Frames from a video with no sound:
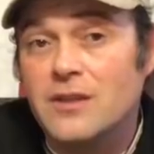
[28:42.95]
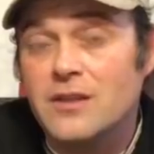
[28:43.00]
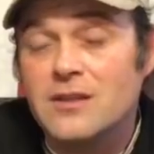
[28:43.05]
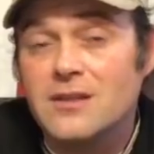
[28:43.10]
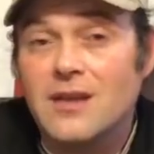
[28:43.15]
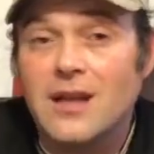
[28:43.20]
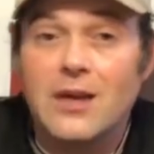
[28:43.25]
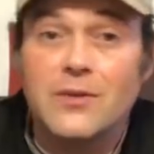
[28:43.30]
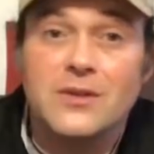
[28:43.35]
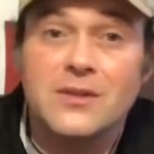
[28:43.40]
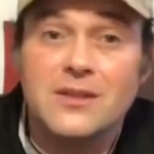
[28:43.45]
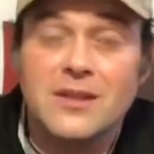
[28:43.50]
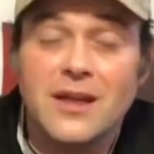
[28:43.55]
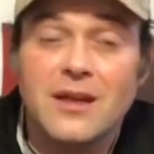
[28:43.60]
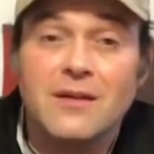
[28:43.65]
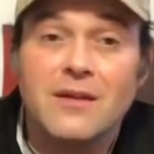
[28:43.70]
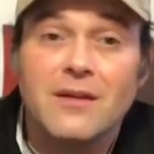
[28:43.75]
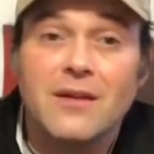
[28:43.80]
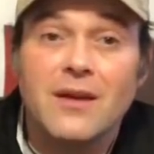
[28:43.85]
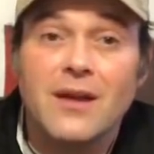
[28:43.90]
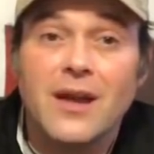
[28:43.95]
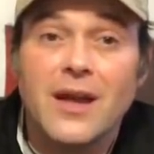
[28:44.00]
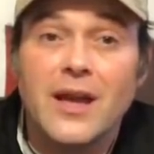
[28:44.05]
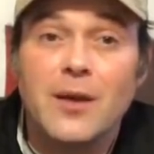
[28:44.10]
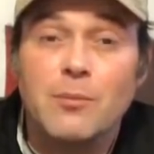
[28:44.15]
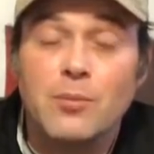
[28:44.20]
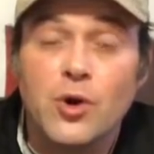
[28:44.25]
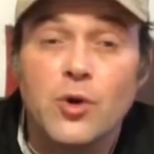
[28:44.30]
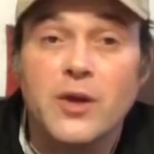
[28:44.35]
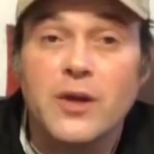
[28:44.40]
disc, I would say
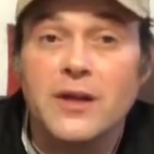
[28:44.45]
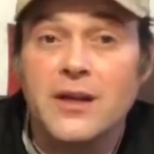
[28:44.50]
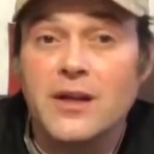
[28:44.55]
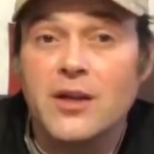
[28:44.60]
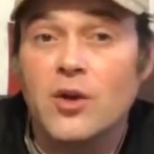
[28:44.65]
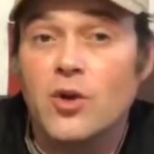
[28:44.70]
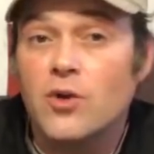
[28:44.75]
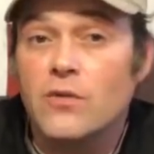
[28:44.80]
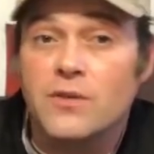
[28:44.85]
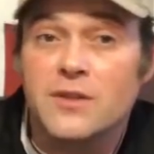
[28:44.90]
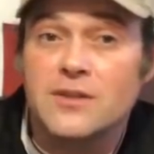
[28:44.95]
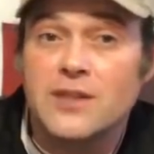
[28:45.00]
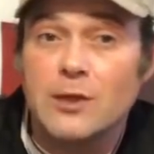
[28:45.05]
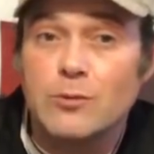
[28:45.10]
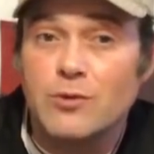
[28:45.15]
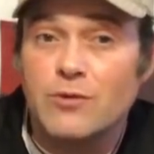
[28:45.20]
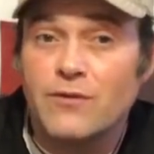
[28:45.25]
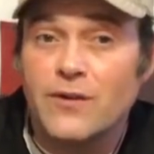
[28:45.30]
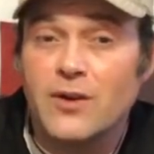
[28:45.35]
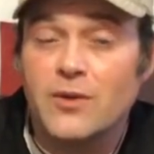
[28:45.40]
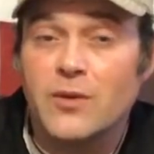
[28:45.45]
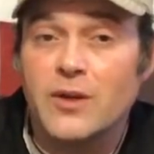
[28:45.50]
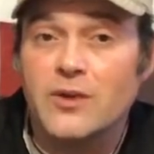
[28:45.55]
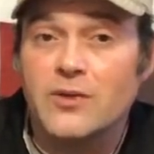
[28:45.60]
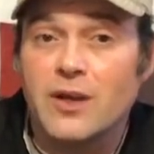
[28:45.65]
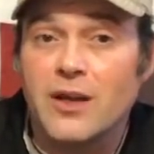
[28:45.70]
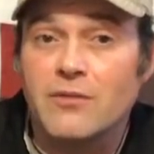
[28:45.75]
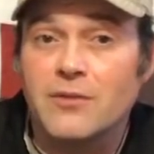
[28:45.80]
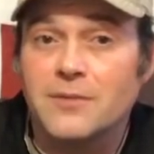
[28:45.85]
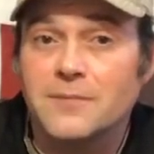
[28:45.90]
a broken-in overstable fairway
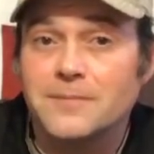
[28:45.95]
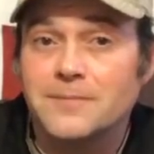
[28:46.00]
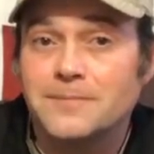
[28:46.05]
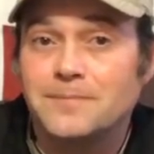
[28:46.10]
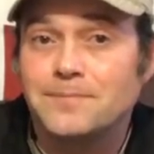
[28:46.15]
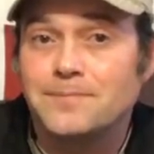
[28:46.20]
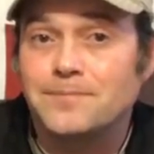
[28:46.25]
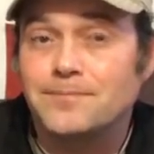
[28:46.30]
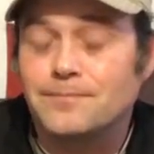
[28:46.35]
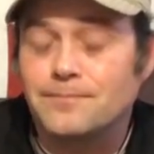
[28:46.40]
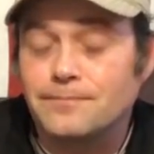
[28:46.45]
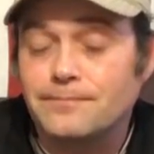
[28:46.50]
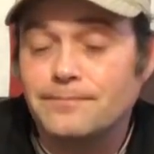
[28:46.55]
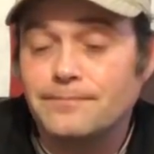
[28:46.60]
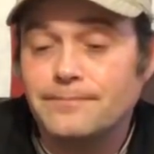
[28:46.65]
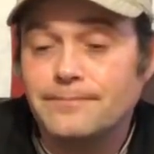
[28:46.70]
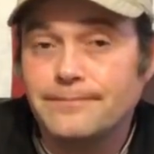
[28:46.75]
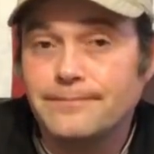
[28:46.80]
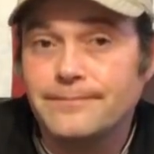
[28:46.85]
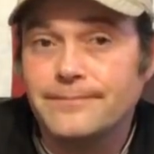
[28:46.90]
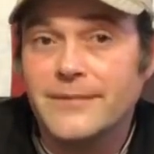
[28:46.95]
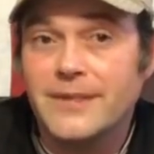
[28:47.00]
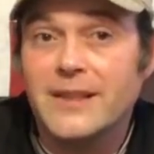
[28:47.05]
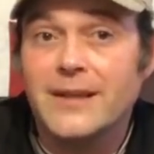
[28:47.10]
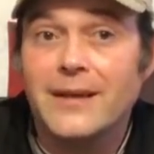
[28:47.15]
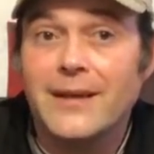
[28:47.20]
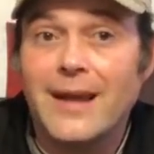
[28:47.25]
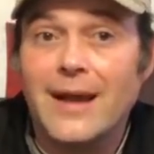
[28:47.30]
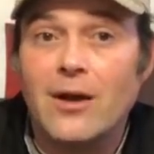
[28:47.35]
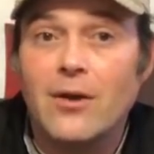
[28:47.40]
driver.
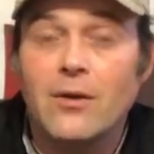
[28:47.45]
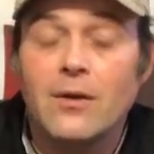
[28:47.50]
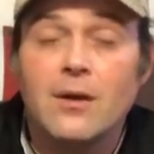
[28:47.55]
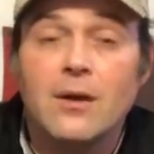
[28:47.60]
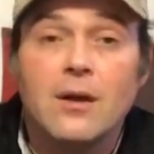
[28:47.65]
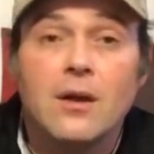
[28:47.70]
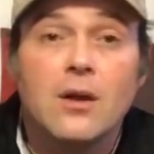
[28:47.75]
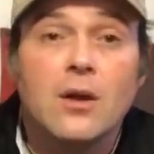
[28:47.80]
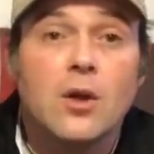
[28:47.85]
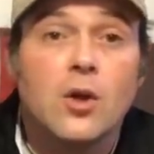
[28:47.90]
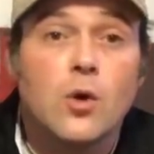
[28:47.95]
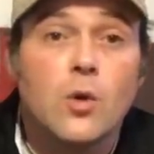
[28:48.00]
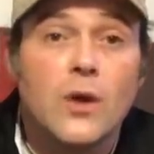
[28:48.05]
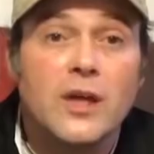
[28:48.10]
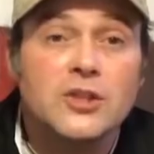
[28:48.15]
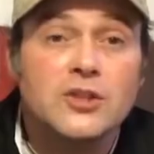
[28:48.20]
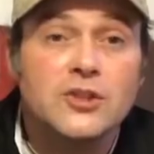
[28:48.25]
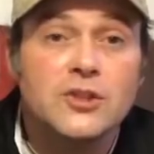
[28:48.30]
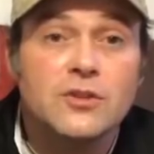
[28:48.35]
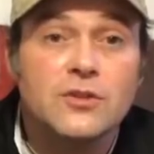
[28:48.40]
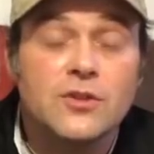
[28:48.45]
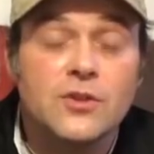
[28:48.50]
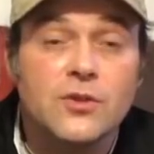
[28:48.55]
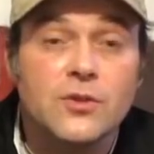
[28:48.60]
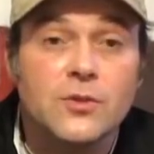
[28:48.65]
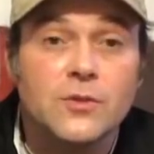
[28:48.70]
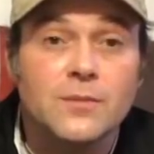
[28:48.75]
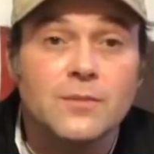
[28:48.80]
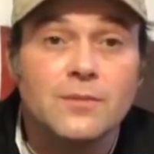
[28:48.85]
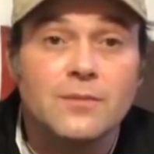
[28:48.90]
Now, question
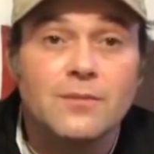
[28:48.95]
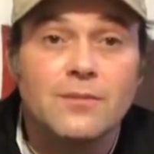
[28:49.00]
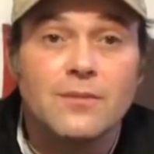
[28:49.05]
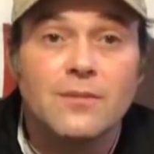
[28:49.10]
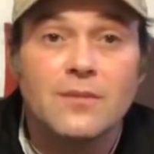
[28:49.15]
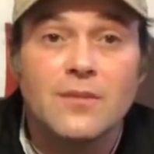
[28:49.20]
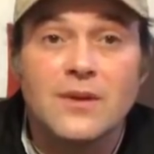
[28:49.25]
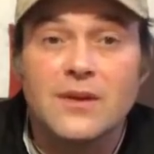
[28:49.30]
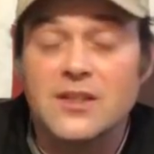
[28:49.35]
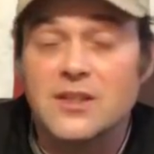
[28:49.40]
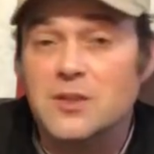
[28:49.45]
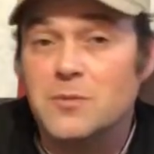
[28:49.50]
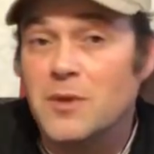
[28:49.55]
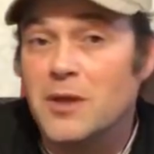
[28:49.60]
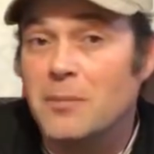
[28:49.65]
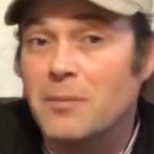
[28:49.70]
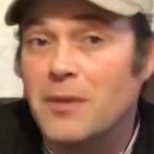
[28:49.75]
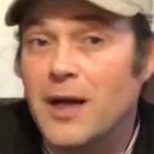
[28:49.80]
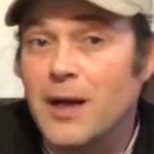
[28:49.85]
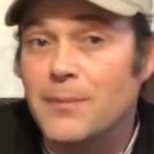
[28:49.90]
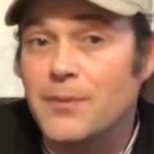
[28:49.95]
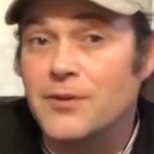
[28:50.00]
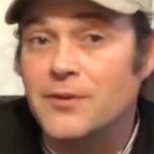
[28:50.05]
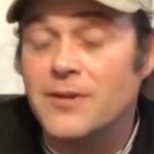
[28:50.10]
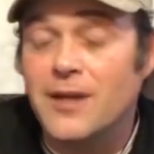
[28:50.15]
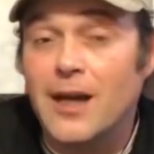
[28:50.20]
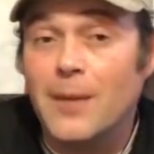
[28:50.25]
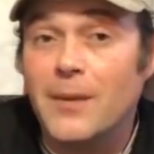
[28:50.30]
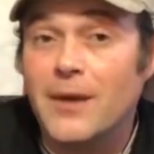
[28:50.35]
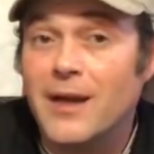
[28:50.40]
2. And this has been a popular
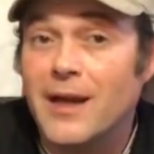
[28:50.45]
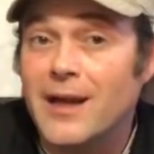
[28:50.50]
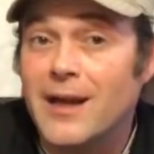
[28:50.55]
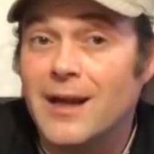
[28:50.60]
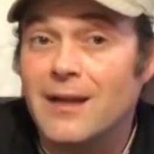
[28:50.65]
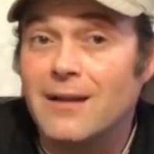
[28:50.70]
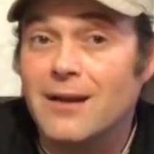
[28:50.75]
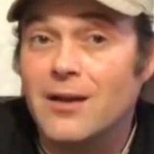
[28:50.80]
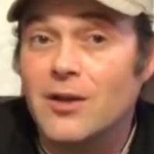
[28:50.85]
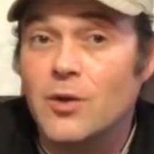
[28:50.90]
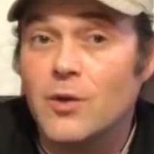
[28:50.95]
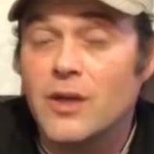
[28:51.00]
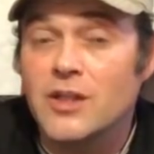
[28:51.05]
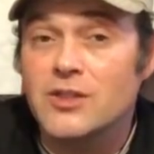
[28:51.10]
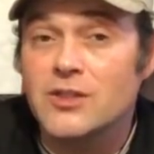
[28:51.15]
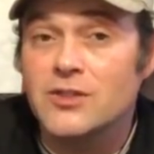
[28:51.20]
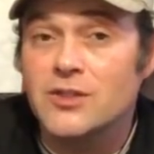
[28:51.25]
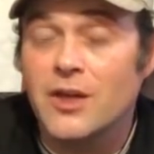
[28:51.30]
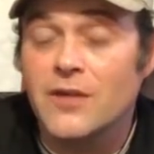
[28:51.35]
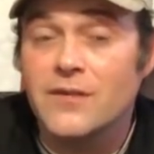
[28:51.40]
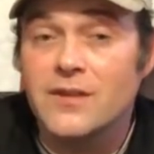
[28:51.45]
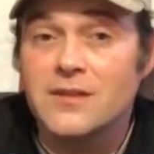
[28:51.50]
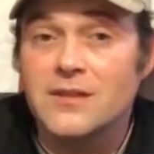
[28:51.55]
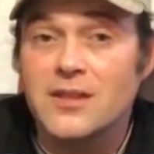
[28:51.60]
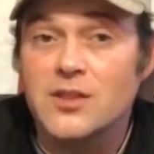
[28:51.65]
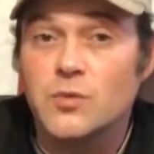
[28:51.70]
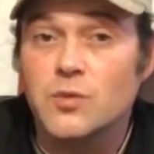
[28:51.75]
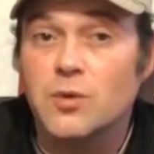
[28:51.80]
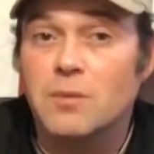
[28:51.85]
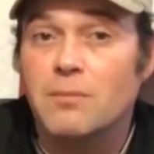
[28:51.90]
topic. I got a lot of questions on this
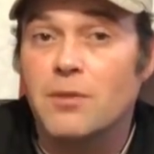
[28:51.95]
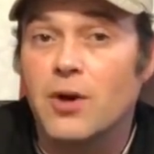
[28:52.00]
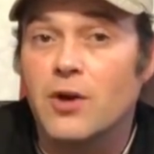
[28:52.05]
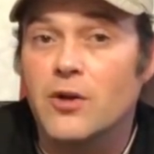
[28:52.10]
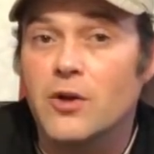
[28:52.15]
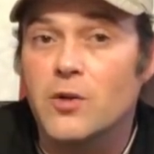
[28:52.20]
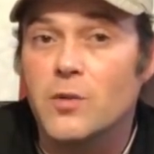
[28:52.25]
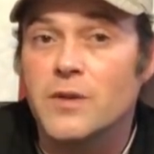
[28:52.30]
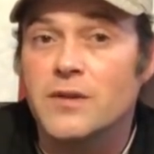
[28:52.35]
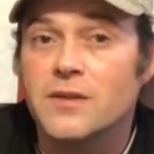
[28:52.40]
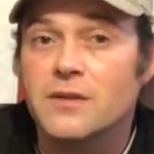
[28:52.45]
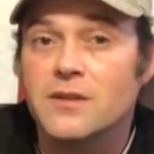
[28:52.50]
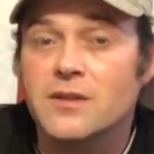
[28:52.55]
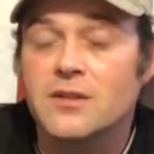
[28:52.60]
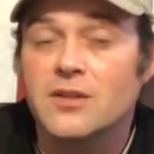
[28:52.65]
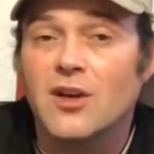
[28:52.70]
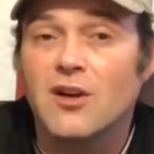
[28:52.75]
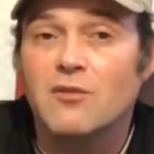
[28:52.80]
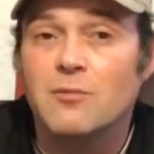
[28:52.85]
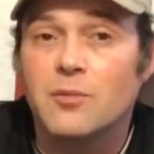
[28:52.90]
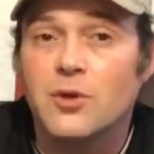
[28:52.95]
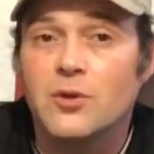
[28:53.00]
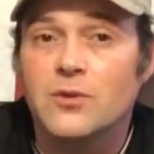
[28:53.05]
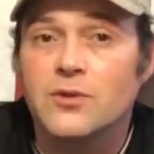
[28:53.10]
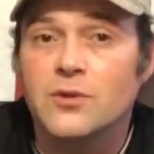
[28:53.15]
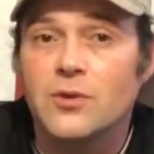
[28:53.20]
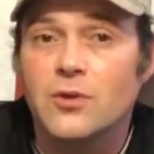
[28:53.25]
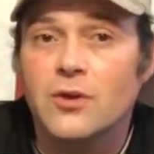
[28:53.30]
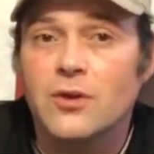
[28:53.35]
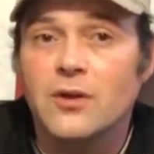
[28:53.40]
as we're partnered with the Disc Golf Pro
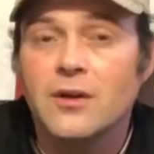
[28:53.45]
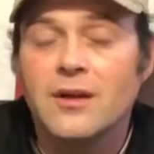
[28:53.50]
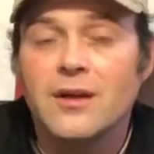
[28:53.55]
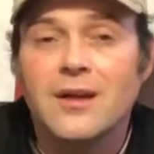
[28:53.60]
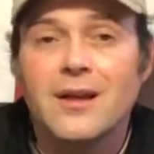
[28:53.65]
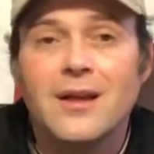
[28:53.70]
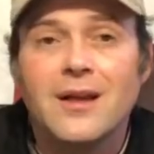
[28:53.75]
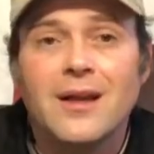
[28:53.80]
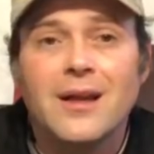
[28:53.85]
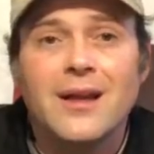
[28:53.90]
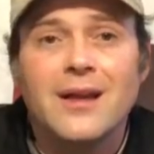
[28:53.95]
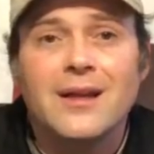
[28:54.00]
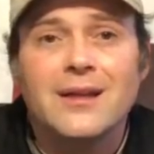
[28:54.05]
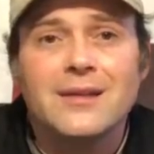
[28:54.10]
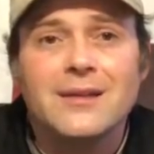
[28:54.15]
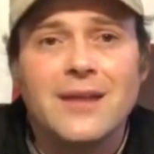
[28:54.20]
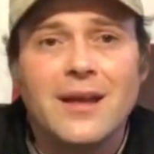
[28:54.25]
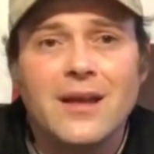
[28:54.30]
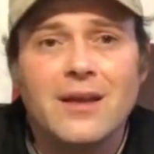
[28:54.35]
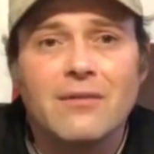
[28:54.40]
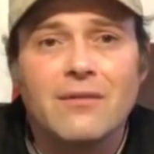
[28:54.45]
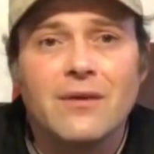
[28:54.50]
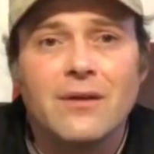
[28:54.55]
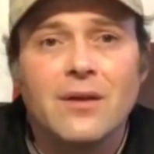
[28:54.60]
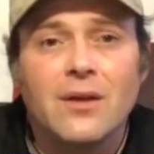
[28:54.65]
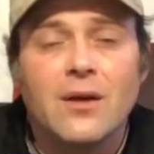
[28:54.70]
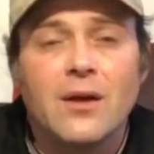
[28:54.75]
Tour. Dave,